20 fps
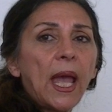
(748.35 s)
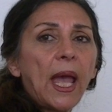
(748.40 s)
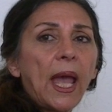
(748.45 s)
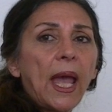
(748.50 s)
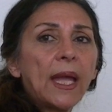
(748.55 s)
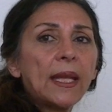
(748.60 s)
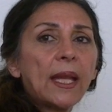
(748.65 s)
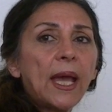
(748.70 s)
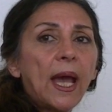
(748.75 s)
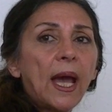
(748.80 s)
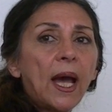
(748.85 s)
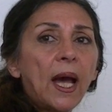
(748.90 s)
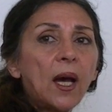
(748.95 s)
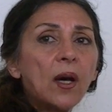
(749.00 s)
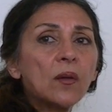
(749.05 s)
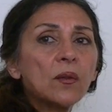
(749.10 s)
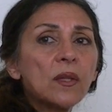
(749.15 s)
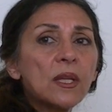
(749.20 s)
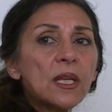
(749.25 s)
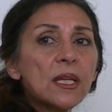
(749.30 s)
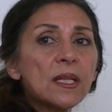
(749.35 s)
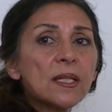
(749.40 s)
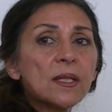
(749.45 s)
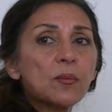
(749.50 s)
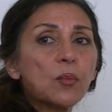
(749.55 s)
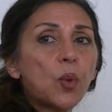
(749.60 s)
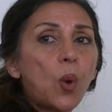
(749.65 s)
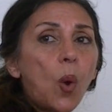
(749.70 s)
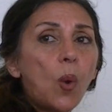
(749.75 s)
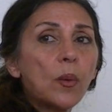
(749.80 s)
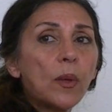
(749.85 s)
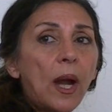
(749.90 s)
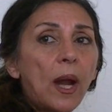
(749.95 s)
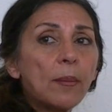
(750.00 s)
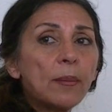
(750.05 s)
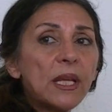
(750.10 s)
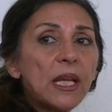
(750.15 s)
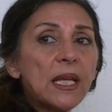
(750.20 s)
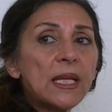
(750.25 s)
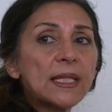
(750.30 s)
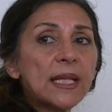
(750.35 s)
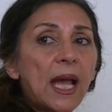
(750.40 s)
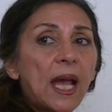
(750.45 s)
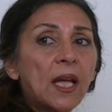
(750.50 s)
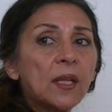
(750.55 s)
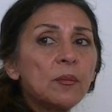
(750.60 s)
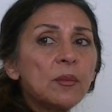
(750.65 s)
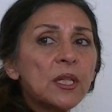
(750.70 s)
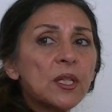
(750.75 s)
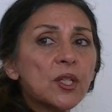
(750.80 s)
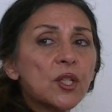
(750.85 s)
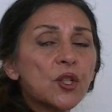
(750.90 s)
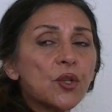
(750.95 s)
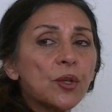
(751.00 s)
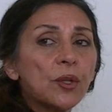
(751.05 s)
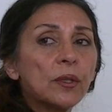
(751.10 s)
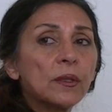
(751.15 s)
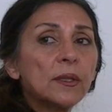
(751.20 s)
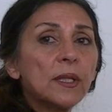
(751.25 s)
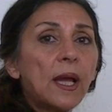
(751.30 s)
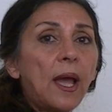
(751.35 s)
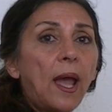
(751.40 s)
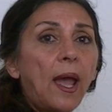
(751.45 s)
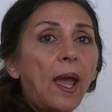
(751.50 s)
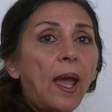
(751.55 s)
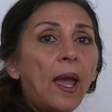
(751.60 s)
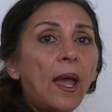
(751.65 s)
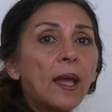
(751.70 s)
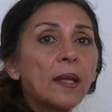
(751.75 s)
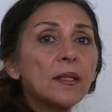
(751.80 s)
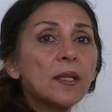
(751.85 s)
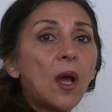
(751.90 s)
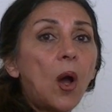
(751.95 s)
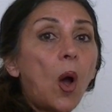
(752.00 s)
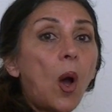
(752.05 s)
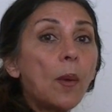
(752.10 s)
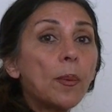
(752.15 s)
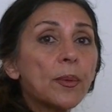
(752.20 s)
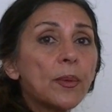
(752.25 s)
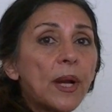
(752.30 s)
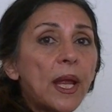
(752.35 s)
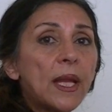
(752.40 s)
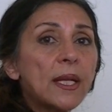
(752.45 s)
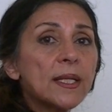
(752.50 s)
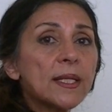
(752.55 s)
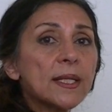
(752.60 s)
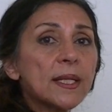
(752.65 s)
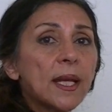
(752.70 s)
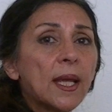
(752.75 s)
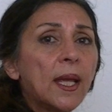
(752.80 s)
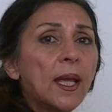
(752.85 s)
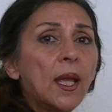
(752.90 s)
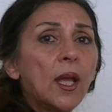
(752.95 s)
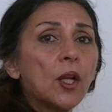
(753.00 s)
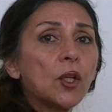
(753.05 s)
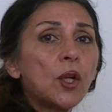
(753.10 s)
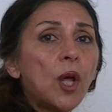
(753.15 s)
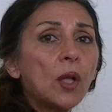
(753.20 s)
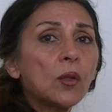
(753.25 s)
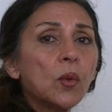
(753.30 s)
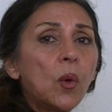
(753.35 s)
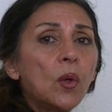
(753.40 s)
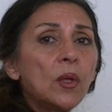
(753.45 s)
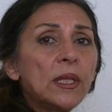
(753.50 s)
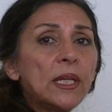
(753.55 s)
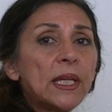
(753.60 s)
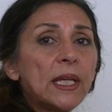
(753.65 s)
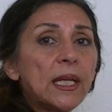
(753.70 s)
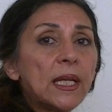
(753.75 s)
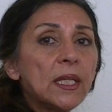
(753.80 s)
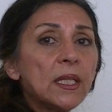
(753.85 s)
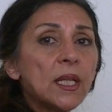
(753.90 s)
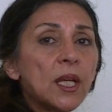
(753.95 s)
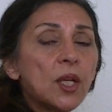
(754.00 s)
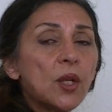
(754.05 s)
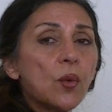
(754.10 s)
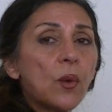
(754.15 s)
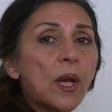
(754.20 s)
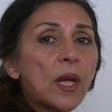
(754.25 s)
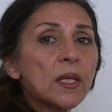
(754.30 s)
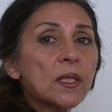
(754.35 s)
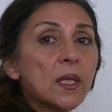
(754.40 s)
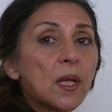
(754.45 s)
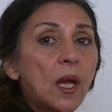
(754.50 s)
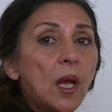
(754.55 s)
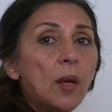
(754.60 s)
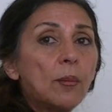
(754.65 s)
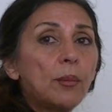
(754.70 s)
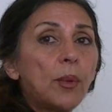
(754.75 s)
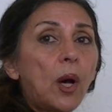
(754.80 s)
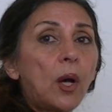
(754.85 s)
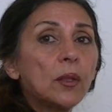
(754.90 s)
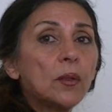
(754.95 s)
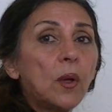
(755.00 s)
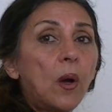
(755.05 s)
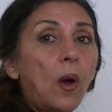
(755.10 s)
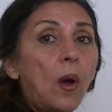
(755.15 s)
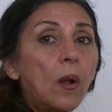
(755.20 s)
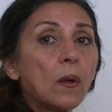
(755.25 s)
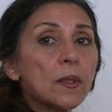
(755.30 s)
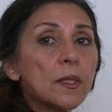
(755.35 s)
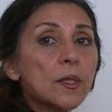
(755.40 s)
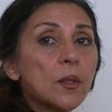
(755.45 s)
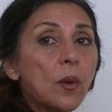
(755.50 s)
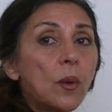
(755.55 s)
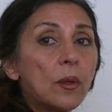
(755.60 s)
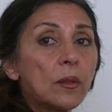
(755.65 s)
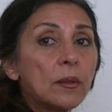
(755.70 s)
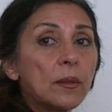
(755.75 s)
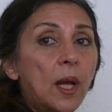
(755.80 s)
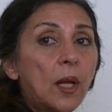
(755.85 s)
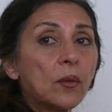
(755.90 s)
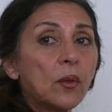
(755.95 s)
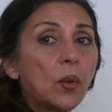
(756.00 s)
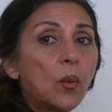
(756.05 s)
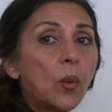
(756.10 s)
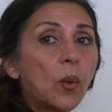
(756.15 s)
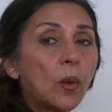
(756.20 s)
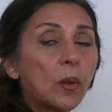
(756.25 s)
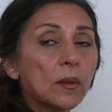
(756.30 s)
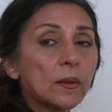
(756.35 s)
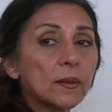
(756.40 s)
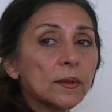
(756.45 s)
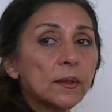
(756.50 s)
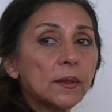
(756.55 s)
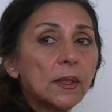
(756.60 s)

and how this program is administered and operates not only in the US but also around the world.